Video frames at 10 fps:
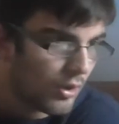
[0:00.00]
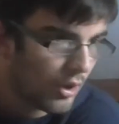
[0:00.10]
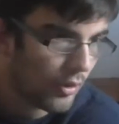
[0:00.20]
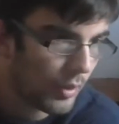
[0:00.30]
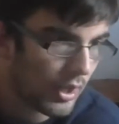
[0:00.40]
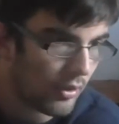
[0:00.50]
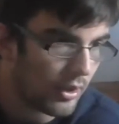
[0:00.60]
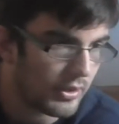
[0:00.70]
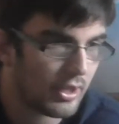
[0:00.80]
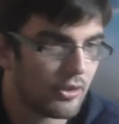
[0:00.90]
Oh, wow.
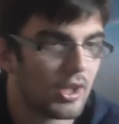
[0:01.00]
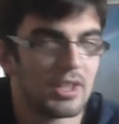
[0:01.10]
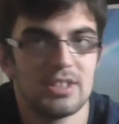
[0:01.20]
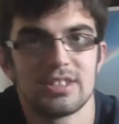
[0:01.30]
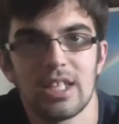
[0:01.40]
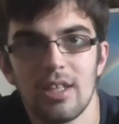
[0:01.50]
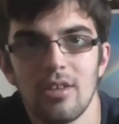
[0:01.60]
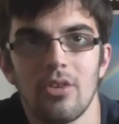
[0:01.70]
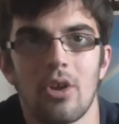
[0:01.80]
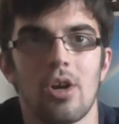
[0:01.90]
They are not
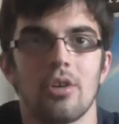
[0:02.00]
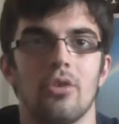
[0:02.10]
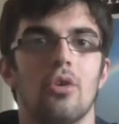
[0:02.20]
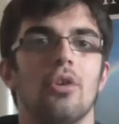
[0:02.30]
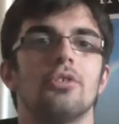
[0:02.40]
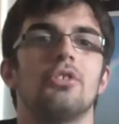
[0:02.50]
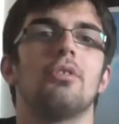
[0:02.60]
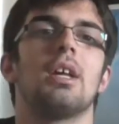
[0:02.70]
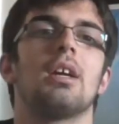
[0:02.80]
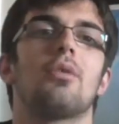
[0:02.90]
insanely long, nor
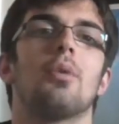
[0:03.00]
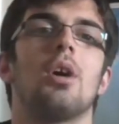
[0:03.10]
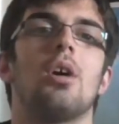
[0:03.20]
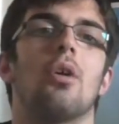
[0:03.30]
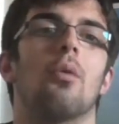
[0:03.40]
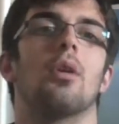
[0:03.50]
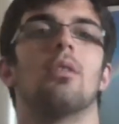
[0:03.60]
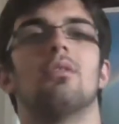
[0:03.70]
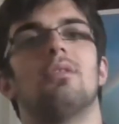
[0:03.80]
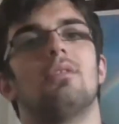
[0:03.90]
do they grow.
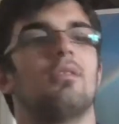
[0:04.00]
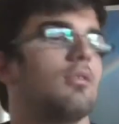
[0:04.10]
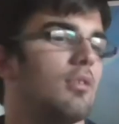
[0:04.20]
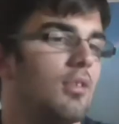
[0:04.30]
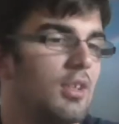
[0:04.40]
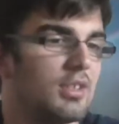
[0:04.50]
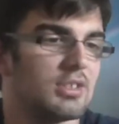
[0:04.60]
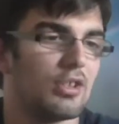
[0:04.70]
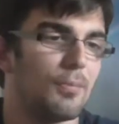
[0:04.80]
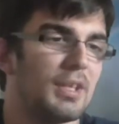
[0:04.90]

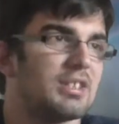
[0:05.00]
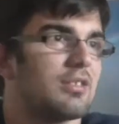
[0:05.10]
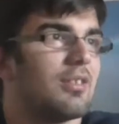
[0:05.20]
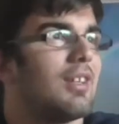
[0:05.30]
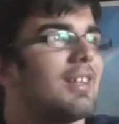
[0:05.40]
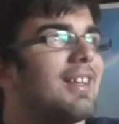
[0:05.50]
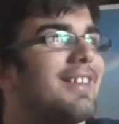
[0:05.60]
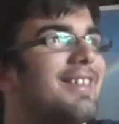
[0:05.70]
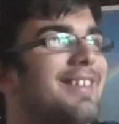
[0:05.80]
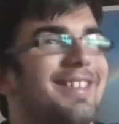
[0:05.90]
So basically
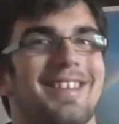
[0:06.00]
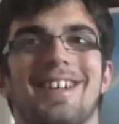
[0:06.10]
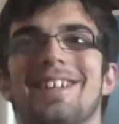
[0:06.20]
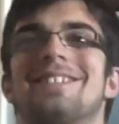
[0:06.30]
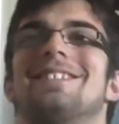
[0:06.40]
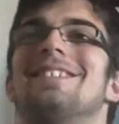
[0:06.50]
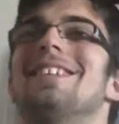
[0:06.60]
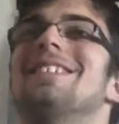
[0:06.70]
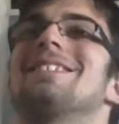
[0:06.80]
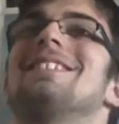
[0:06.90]
Yes,
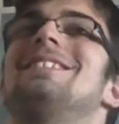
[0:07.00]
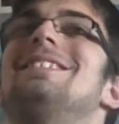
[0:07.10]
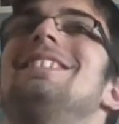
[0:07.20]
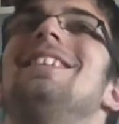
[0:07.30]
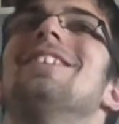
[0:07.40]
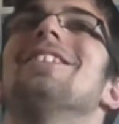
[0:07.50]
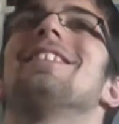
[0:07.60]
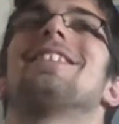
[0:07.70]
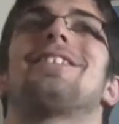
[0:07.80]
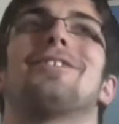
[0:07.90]
I see you're
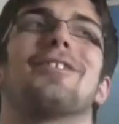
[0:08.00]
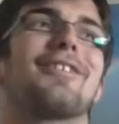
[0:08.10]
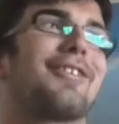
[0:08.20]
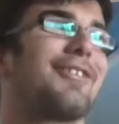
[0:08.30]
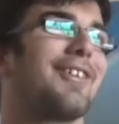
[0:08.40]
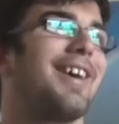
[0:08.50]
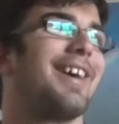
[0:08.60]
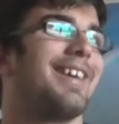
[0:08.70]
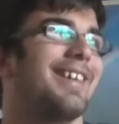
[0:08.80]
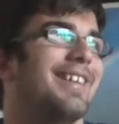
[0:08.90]
in the corner
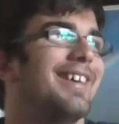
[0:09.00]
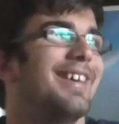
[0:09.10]
crying.